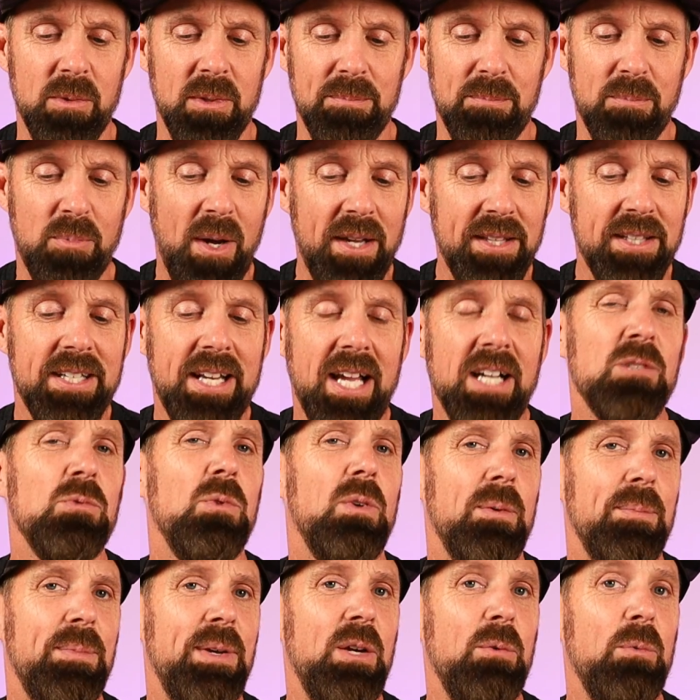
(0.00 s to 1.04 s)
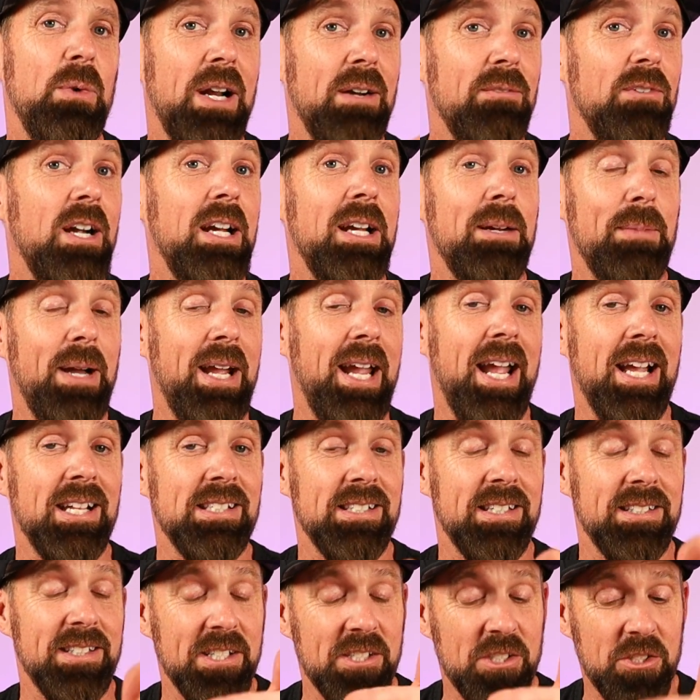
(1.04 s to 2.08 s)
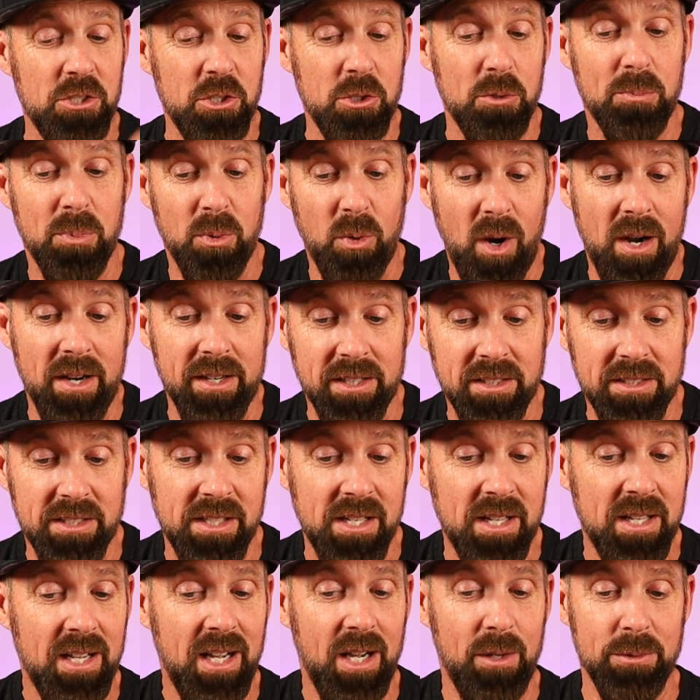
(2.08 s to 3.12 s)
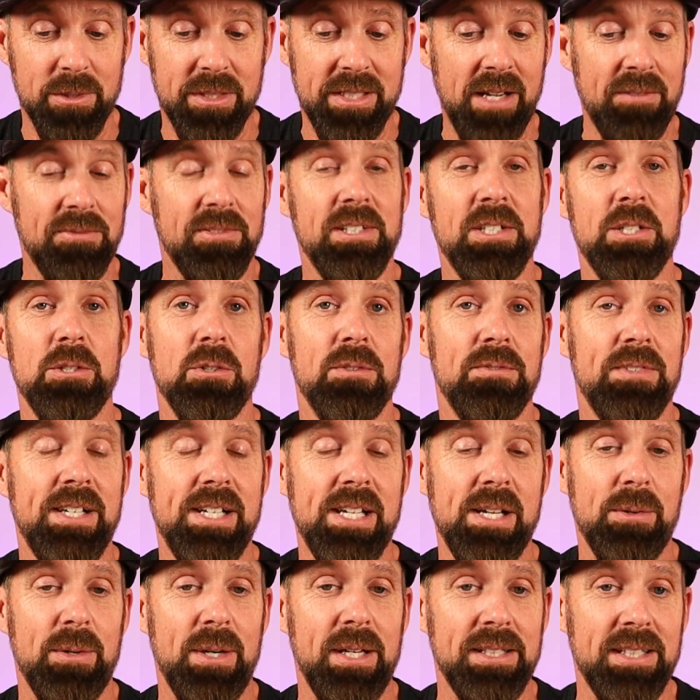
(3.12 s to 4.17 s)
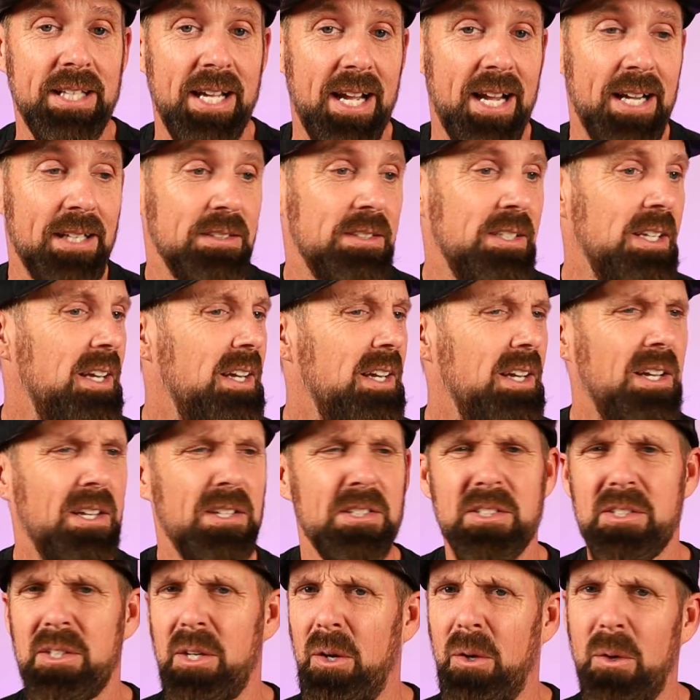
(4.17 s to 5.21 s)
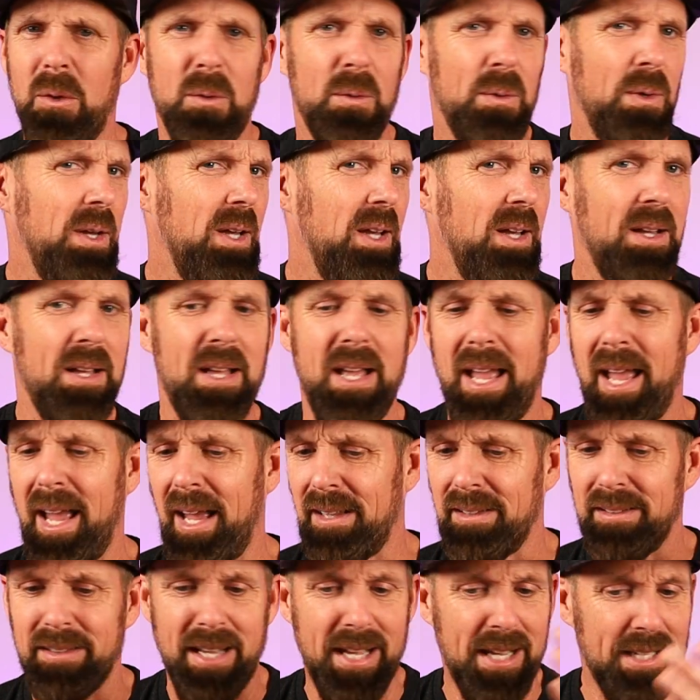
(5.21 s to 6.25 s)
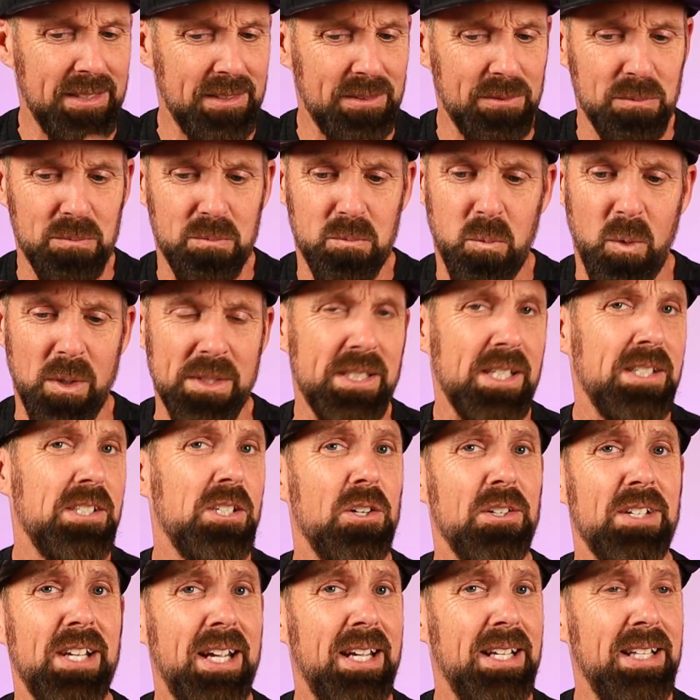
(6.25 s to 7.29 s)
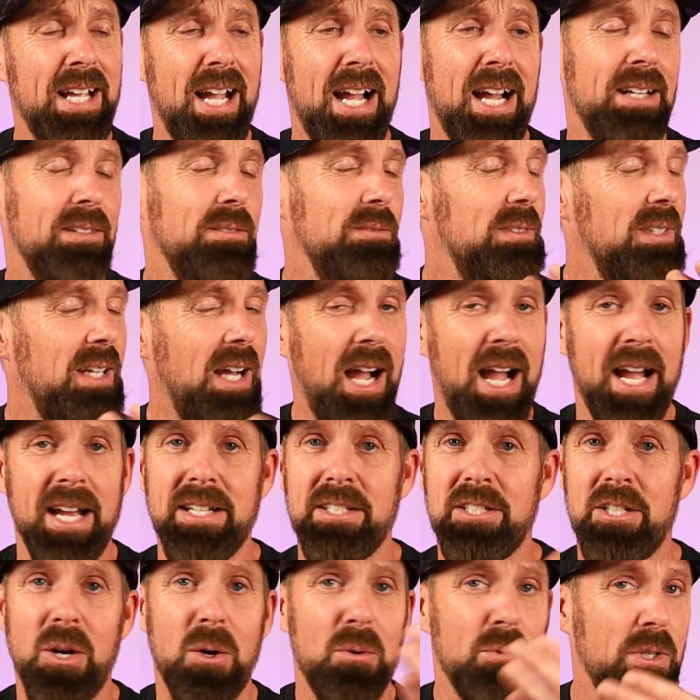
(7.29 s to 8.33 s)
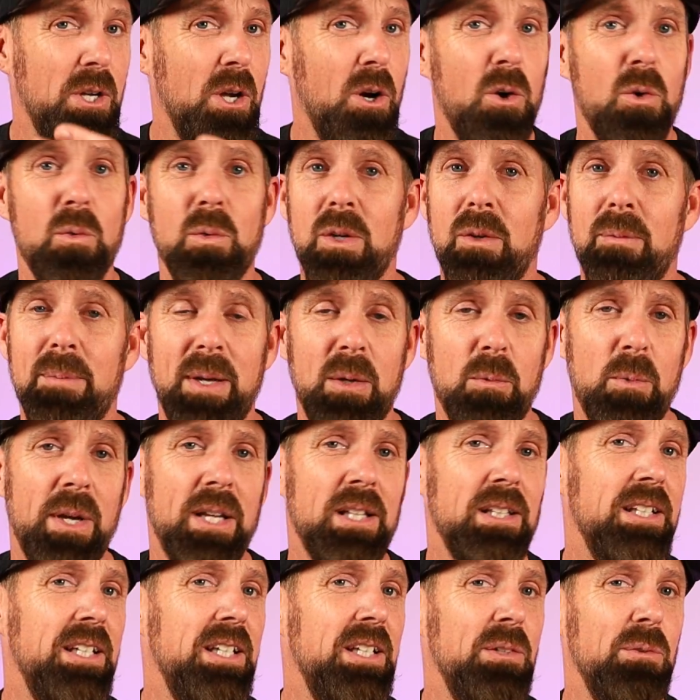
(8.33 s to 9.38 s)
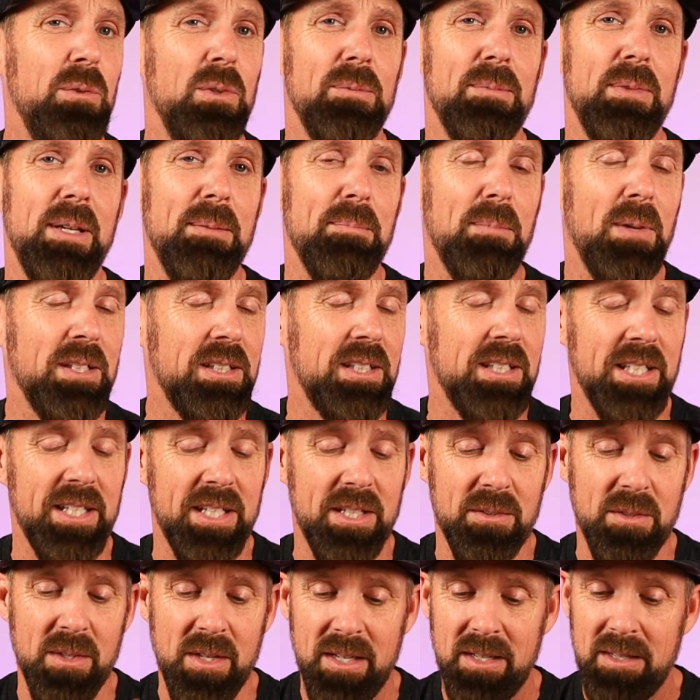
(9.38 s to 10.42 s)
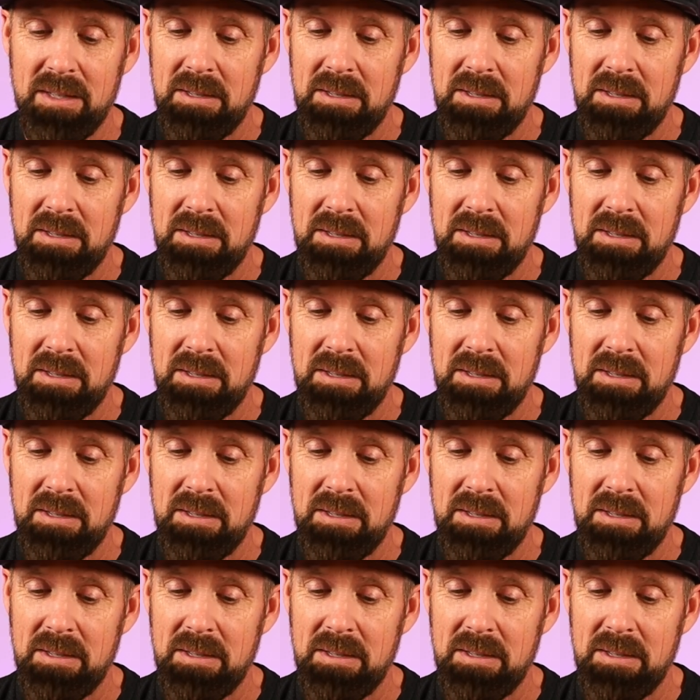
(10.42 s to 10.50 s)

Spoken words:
one, probably the next one will be whenever I get my hands on this new product. I will definitely do a video on that. So, and then once I start taking that, I don't know, will be weekly, will be monthly.